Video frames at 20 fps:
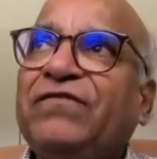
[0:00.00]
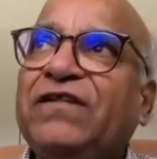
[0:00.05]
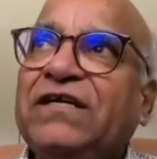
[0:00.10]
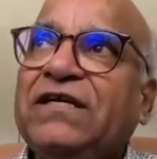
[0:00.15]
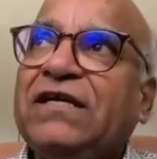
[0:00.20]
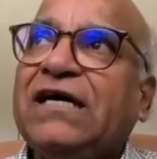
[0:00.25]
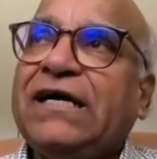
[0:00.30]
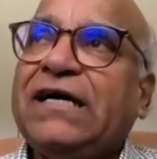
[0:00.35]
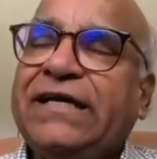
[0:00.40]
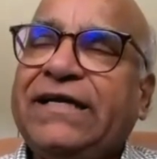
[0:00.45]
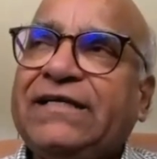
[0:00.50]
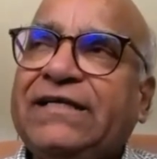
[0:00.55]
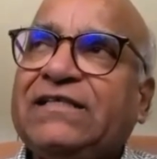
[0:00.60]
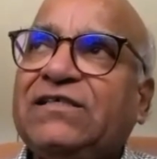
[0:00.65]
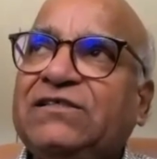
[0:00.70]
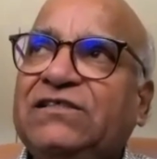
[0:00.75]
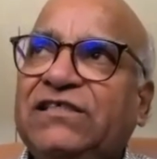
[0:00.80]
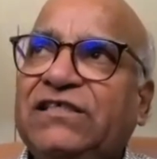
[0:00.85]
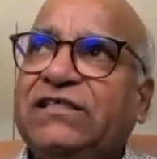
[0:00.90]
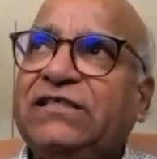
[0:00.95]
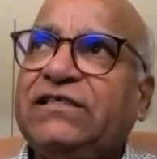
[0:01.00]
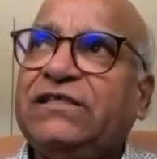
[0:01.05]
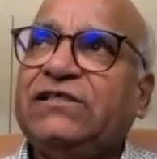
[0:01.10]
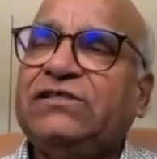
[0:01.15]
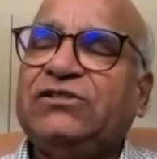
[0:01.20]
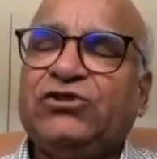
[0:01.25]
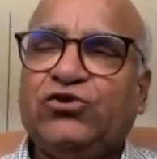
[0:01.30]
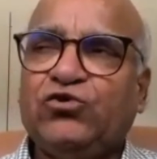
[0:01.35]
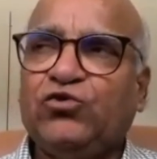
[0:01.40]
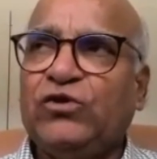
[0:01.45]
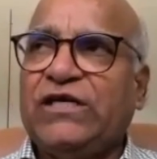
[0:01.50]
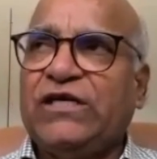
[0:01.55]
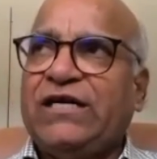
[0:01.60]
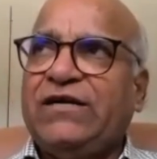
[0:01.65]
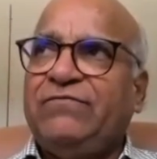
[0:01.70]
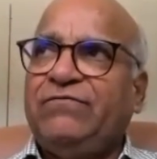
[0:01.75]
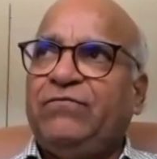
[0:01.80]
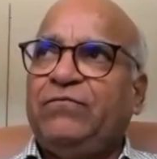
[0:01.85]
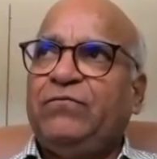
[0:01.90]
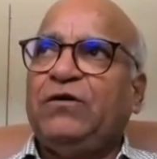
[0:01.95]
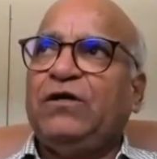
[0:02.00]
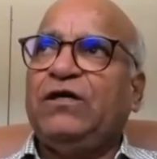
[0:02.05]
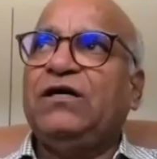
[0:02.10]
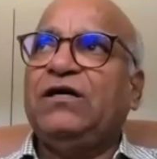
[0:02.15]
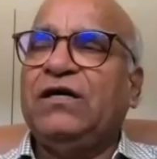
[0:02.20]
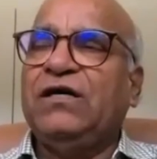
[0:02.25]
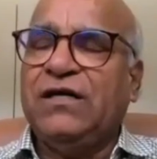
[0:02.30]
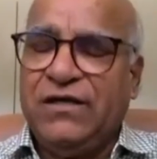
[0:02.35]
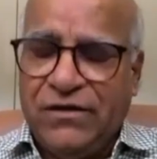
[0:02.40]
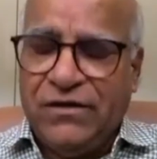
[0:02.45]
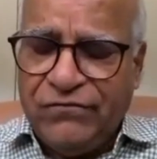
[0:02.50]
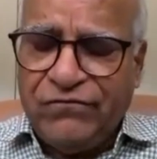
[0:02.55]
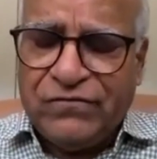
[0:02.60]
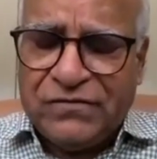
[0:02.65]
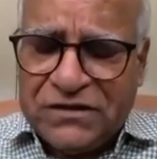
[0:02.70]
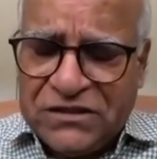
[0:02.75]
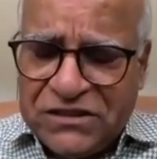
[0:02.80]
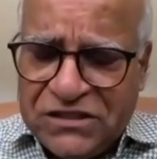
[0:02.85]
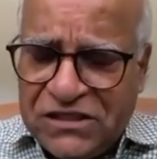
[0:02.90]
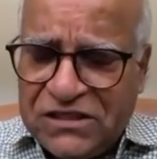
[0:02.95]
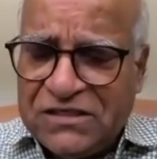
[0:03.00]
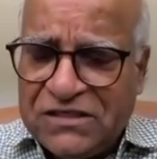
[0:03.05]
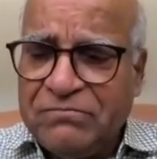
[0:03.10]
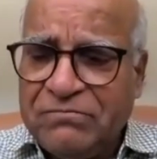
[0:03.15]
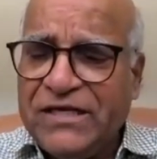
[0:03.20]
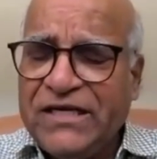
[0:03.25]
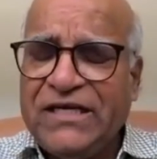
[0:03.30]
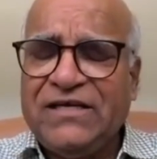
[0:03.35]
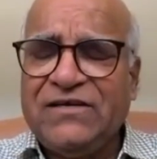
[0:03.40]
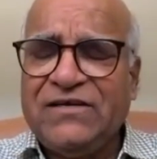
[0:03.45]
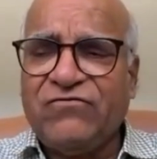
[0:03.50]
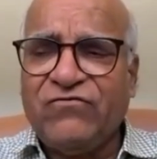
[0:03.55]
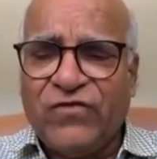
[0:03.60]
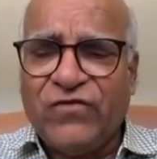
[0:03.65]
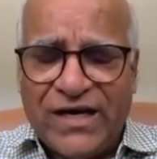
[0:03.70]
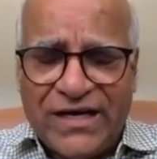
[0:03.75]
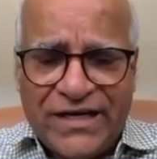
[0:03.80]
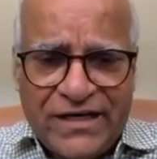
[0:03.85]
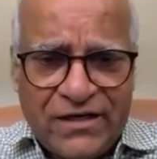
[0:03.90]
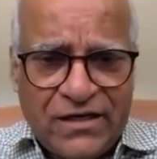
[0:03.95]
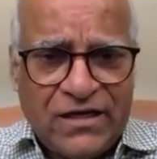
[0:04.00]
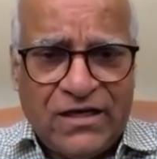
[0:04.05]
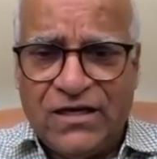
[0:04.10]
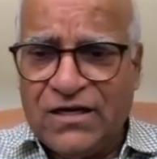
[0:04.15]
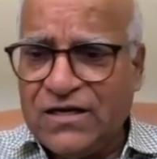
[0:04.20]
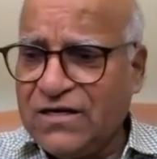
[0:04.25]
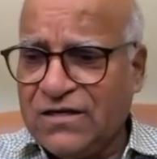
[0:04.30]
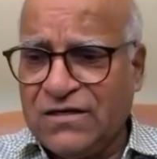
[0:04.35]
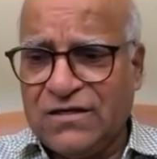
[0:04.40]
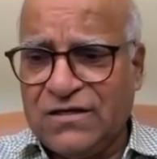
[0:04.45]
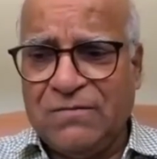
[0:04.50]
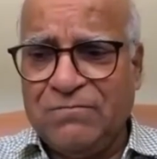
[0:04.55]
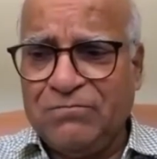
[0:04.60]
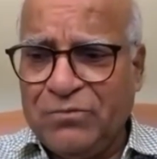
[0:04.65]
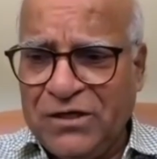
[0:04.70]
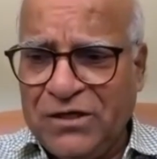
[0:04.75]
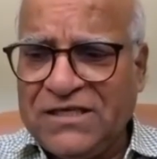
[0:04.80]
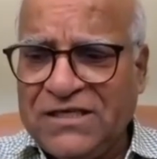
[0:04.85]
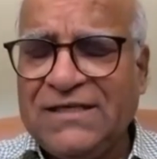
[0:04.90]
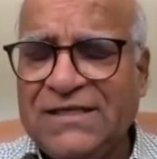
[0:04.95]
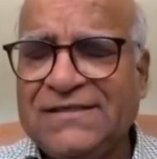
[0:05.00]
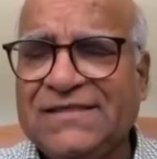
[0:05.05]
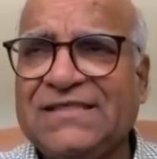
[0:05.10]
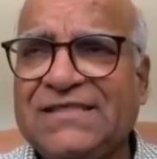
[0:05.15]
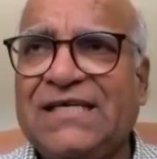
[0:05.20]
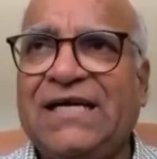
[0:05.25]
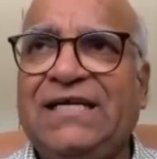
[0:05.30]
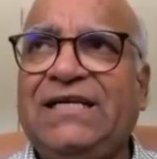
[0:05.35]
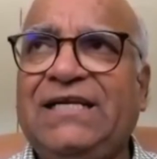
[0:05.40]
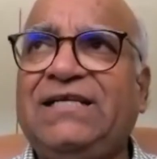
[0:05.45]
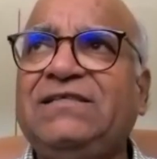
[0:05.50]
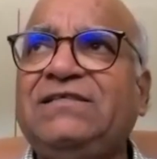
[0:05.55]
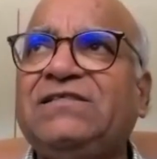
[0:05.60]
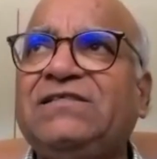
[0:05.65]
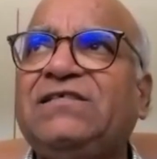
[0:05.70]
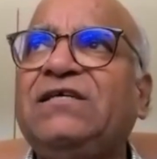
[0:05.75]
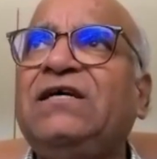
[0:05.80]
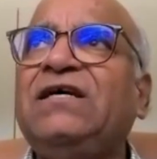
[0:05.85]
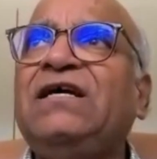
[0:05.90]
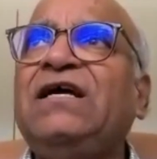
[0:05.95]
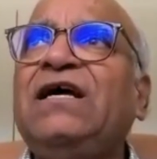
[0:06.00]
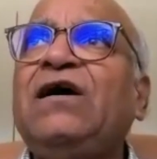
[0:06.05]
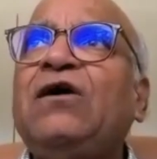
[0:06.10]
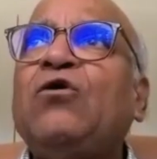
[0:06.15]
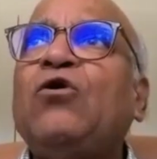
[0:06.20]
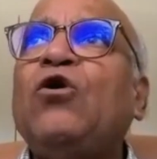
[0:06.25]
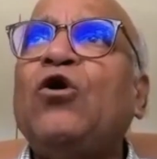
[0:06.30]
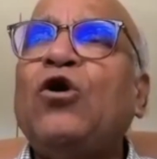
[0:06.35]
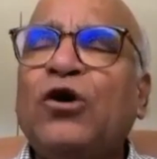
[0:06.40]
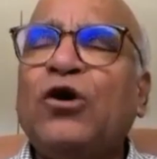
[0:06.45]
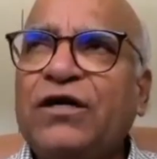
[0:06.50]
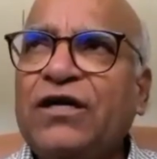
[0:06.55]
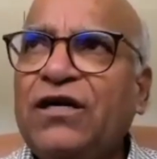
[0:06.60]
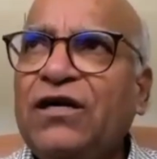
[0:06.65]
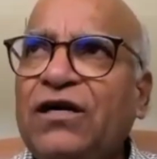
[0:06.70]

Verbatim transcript: the director general should have, if she remained quiet, completely silent, or